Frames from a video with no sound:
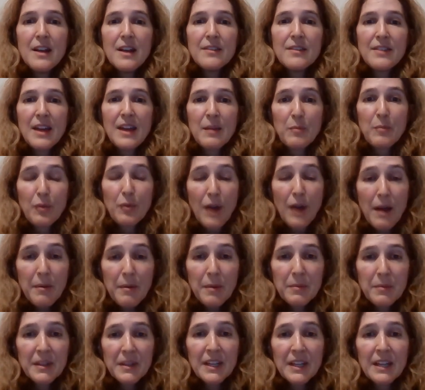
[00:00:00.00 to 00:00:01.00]
then
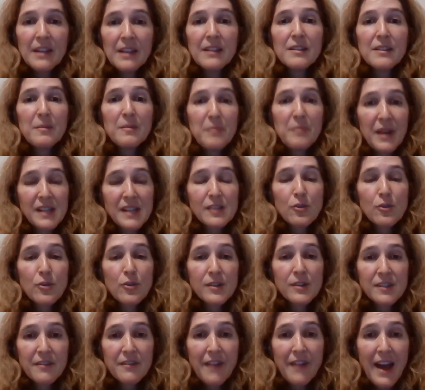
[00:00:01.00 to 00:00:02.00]
probably the best
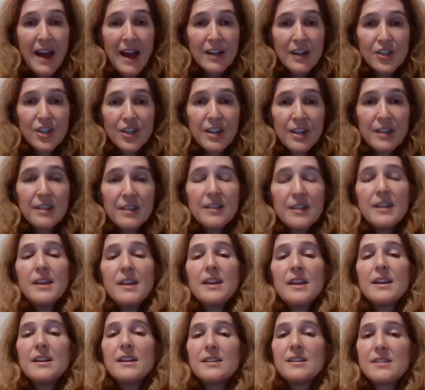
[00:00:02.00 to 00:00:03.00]
course of action
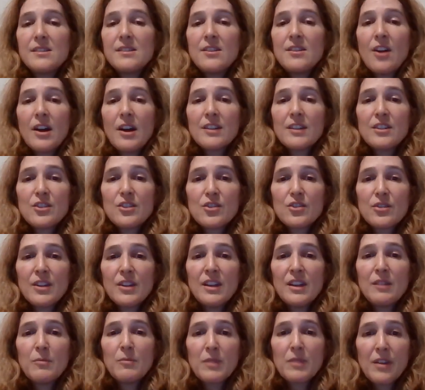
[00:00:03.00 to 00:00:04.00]
is not to
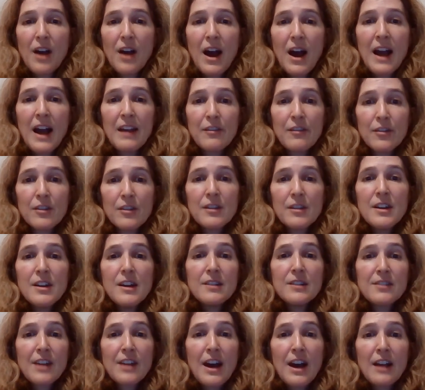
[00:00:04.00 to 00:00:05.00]
treat with either
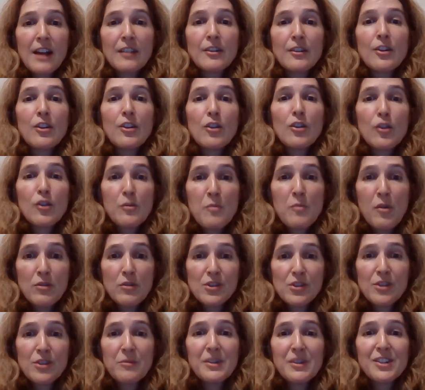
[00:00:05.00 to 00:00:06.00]
Tylenol or
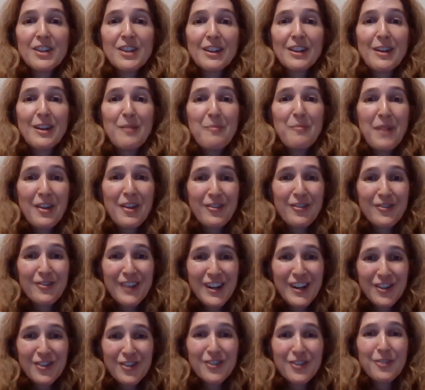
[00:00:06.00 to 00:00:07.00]
Motrin. We should let Mother
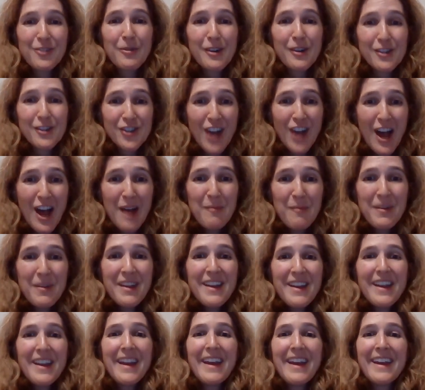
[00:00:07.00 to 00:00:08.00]
Nature do her job
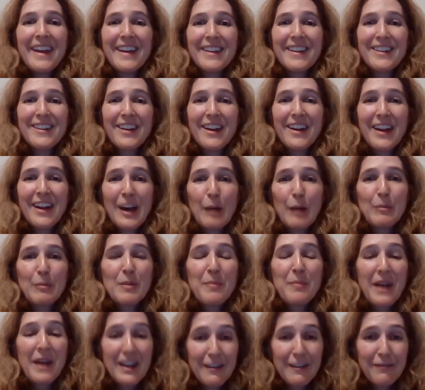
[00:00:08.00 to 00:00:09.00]
and help the
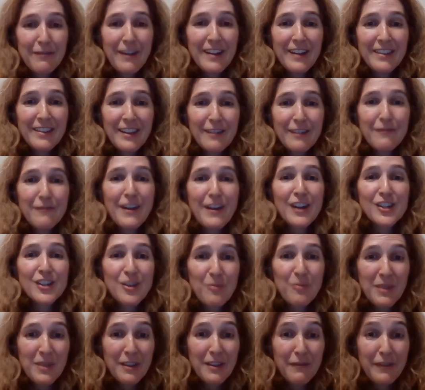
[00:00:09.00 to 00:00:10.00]
body fight the
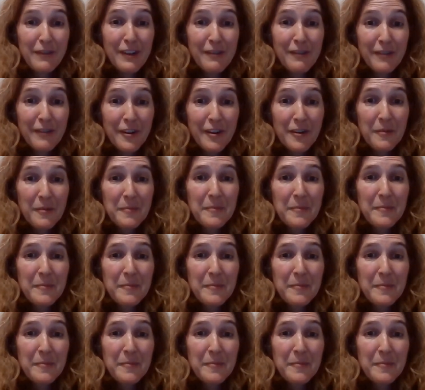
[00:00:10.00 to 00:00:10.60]
infection with the fever.